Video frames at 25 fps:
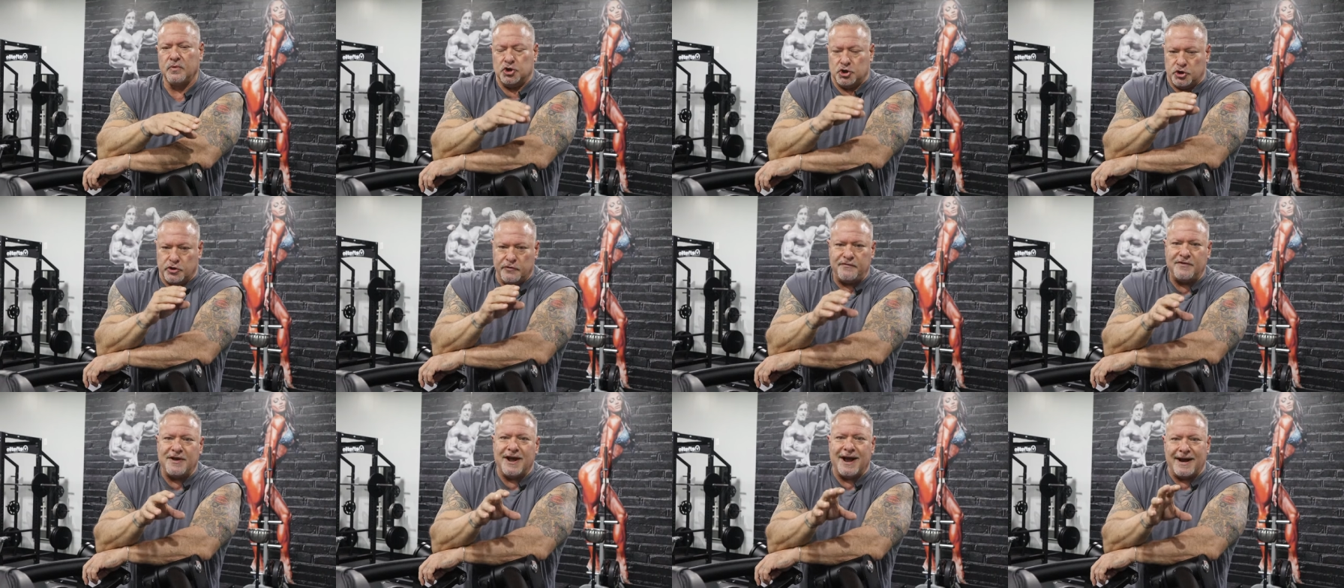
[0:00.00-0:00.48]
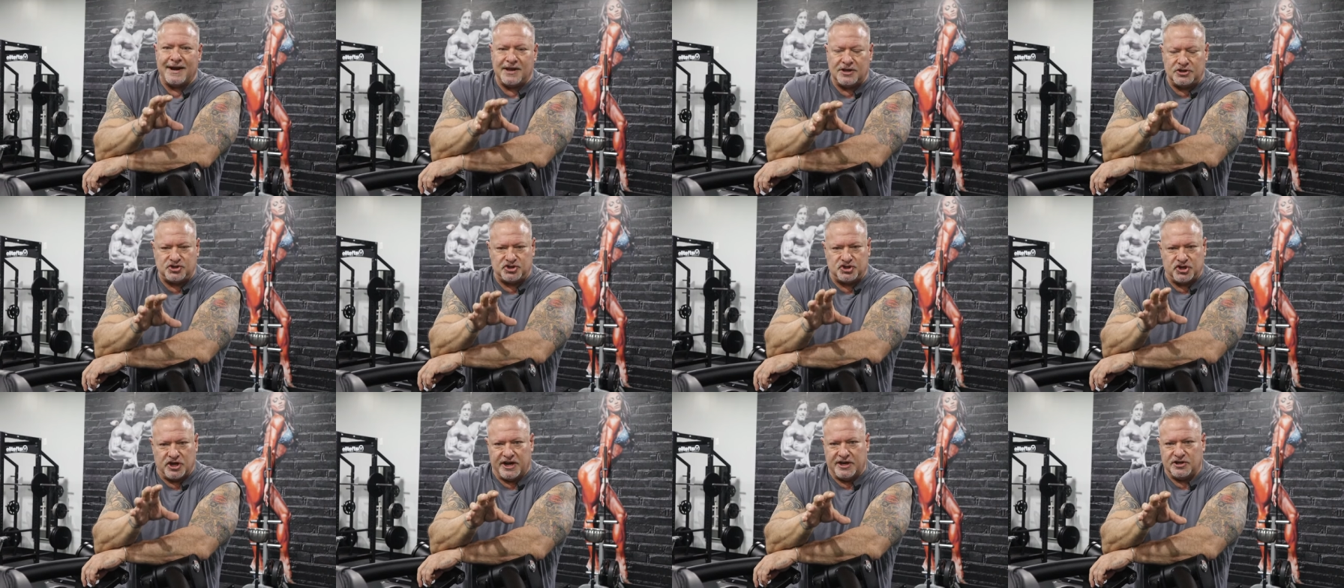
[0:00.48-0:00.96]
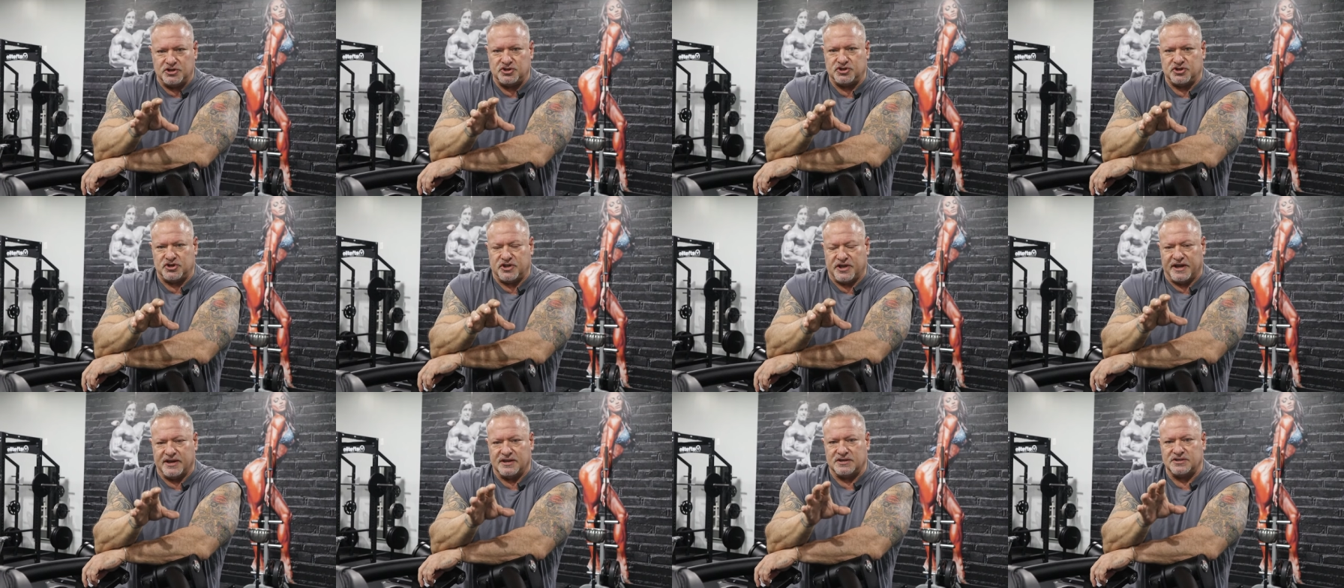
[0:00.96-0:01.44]
You've got to change
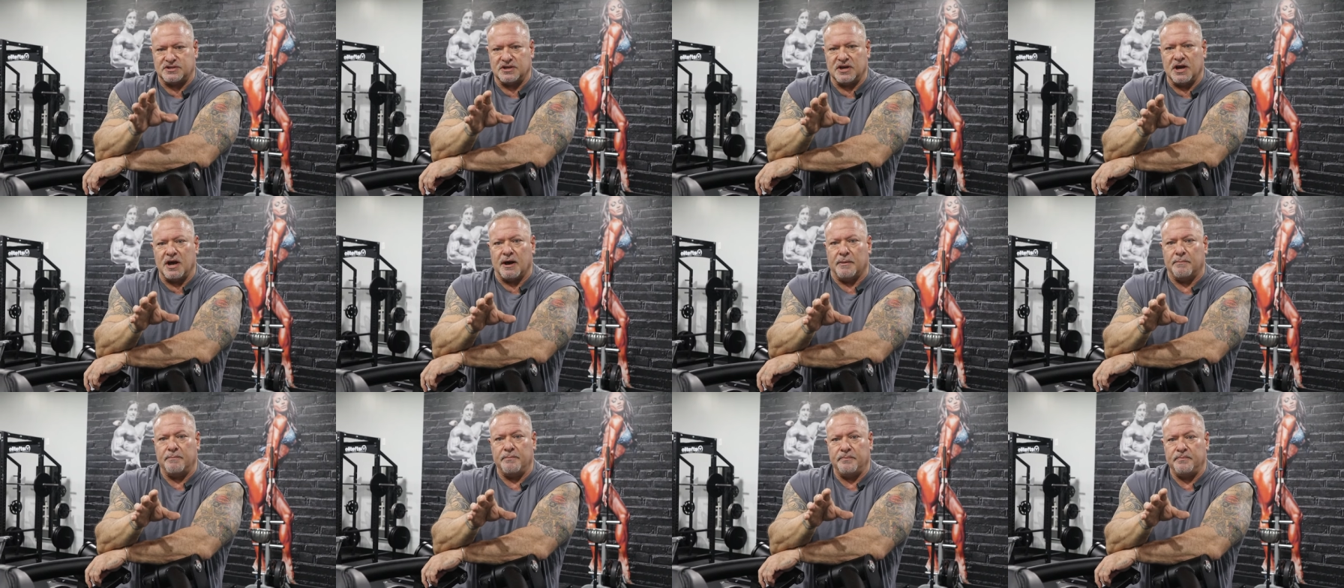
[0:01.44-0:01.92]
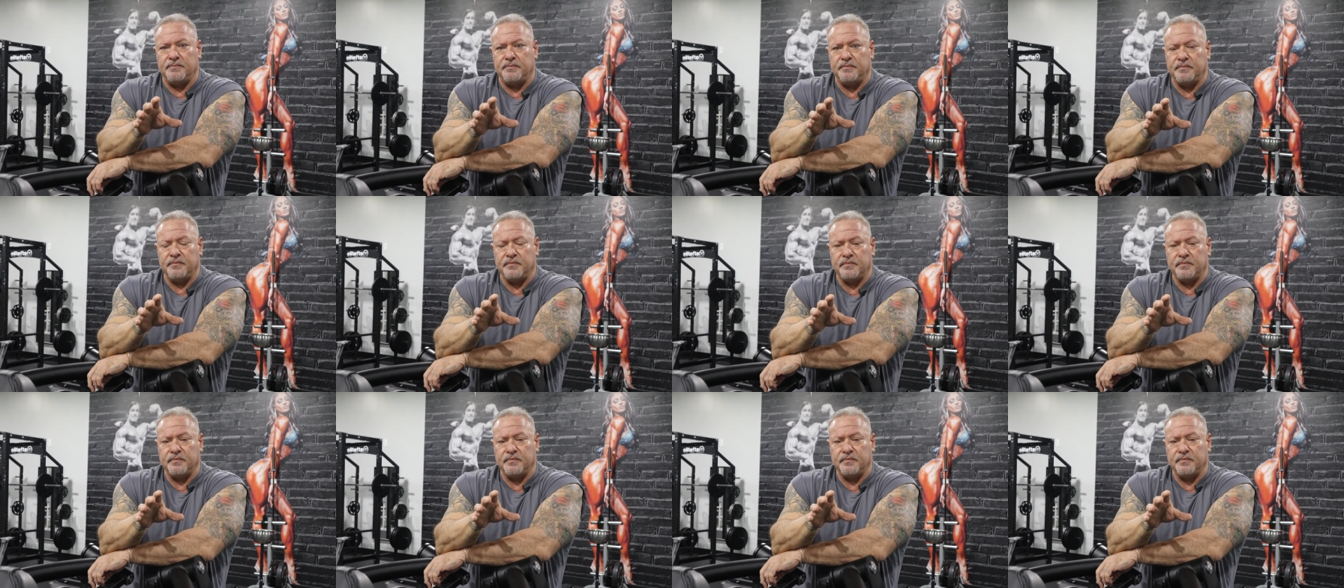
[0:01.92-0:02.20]
things up.